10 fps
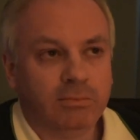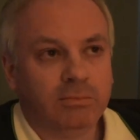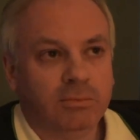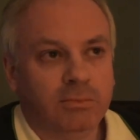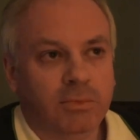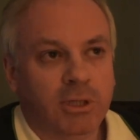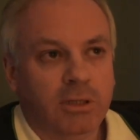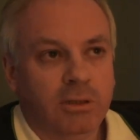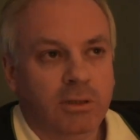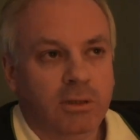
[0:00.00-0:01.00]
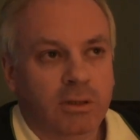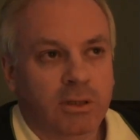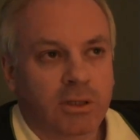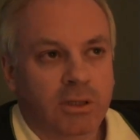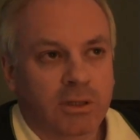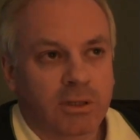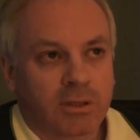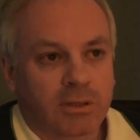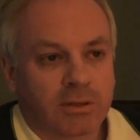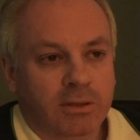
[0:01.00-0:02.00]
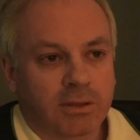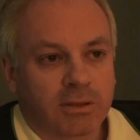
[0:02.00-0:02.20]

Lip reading: Nobody speaks.